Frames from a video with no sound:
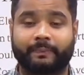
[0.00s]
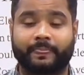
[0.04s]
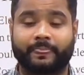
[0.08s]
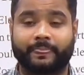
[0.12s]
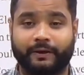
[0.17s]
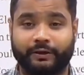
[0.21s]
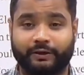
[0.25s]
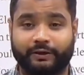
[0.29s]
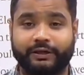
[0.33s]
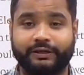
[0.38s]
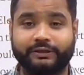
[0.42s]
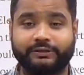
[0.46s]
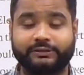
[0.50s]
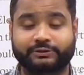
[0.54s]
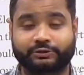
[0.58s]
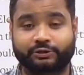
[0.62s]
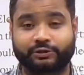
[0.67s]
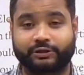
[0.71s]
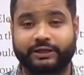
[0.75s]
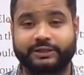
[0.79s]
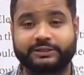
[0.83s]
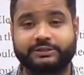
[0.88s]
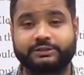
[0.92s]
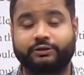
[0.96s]
Okay, so
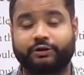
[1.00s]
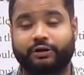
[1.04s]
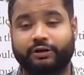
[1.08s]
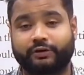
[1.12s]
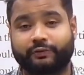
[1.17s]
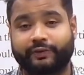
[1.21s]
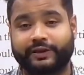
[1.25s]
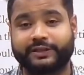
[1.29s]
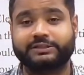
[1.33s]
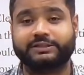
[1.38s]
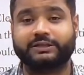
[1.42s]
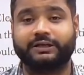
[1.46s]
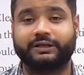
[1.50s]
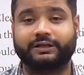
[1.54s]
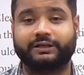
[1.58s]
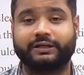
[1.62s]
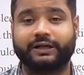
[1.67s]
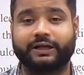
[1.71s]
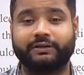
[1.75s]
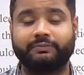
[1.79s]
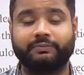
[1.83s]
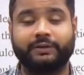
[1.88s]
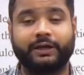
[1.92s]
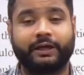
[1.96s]
let's not waste our
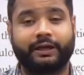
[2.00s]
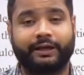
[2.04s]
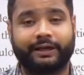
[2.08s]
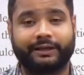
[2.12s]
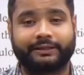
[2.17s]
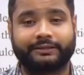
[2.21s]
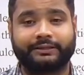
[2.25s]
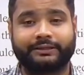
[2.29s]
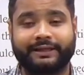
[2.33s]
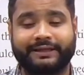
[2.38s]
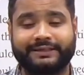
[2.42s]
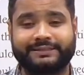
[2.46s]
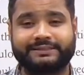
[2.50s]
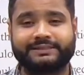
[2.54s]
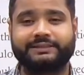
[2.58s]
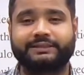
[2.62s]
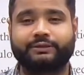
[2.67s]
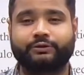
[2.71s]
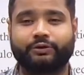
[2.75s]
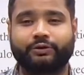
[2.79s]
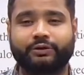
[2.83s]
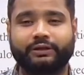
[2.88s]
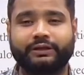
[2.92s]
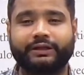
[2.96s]
time and let's
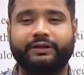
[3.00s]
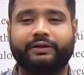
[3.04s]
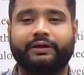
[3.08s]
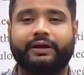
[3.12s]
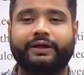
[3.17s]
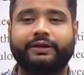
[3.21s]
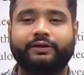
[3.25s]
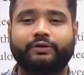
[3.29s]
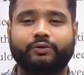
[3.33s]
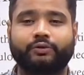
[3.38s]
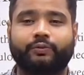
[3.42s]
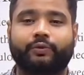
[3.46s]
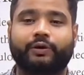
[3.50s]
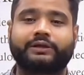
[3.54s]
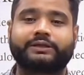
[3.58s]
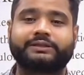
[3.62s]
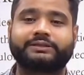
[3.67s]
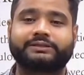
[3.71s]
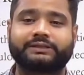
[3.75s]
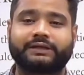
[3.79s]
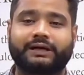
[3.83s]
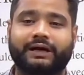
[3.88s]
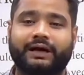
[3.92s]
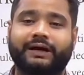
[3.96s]
only write to what
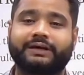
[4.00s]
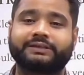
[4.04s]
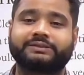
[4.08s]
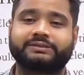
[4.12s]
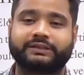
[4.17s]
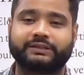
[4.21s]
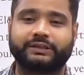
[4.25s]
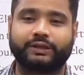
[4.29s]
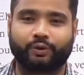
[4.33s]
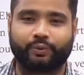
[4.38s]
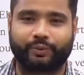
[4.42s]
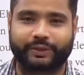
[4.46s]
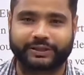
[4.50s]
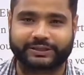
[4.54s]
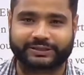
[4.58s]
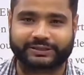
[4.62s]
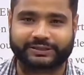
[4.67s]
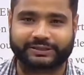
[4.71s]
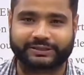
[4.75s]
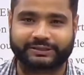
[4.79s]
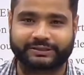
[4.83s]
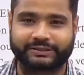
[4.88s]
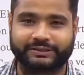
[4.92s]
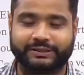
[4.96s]
is asked in the
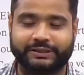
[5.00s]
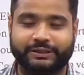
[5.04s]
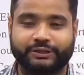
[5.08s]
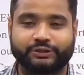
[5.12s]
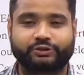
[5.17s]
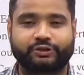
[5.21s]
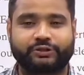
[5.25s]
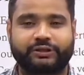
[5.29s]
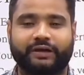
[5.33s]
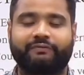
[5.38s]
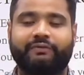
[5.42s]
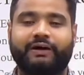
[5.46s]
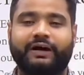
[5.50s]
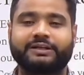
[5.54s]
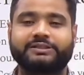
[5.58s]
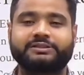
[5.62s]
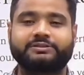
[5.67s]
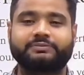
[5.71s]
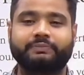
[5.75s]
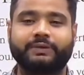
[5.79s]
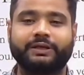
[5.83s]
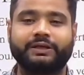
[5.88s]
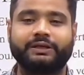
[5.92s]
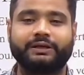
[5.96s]
question. So they have asked
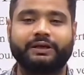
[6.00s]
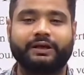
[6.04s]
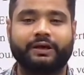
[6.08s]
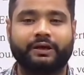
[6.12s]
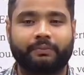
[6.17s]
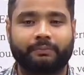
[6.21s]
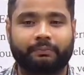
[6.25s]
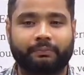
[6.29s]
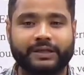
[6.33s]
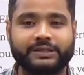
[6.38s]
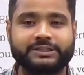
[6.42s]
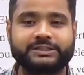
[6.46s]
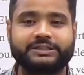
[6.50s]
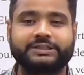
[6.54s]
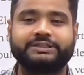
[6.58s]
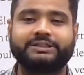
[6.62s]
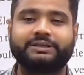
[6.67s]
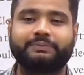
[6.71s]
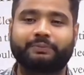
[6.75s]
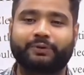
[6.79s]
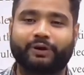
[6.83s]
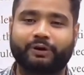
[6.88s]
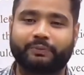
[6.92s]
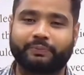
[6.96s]
me, mention the
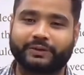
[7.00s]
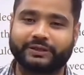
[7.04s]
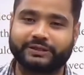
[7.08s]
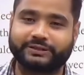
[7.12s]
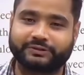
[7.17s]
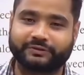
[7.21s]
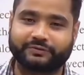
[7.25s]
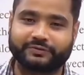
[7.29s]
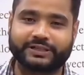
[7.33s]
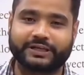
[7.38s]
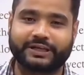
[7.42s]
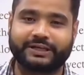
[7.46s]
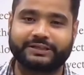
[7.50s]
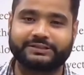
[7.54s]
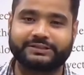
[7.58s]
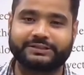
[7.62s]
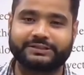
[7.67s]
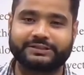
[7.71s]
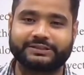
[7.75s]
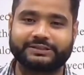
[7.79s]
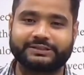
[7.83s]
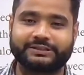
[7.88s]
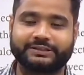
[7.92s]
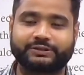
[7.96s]
properties of
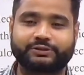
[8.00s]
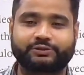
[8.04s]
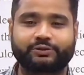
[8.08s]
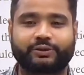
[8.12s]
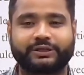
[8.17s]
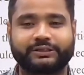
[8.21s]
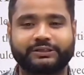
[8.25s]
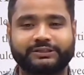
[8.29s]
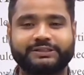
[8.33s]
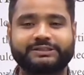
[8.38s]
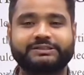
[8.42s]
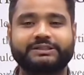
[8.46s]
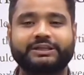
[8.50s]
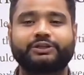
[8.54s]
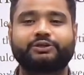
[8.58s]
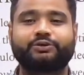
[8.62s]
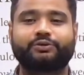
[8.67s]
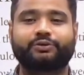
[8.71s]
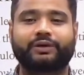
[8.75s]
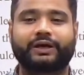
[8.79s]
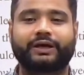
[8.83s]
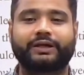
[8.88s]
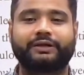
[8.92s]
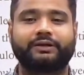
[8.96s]
charges. So I just need to
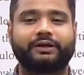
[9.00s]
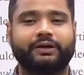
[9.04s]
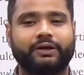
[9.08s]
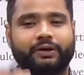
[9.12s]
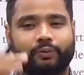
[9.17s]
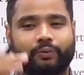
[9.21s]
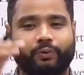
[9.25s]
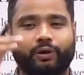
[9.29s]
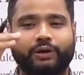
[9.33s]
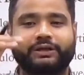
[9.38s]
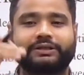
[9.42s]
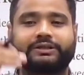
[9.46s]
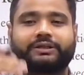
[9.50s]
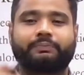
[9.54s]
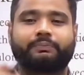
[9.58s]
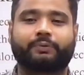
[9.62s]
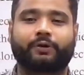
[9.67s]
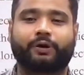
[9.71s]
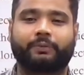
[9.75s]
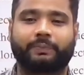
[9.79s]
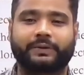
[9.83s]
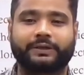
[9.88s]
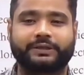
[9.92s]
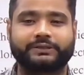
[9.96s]
write what are the
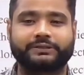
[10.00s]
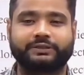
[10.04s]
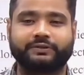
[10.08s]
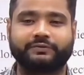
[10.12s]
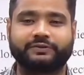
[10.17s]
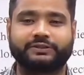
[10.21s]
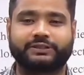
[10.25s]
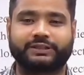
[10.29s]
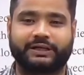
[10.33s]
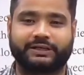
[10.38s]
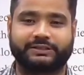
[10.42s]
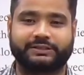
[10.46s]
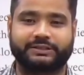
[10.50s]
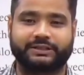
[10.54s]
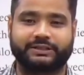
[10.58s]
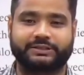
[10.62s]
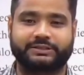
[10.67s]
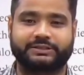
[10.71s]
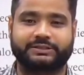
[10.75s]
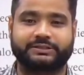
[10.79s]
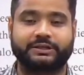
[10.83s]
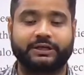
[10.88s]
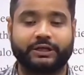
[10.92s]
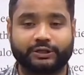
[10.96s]
properties of
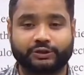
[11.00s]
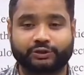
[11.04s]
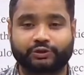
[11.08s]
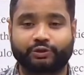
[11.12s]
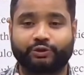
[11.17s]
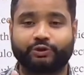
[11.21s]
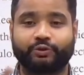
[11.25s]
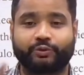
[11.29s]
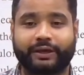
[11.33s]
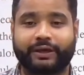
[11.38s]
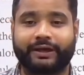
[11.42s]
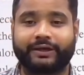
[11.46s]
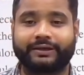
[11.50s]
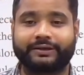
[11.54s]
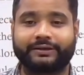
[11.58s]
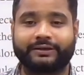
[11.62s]
charges. So you can,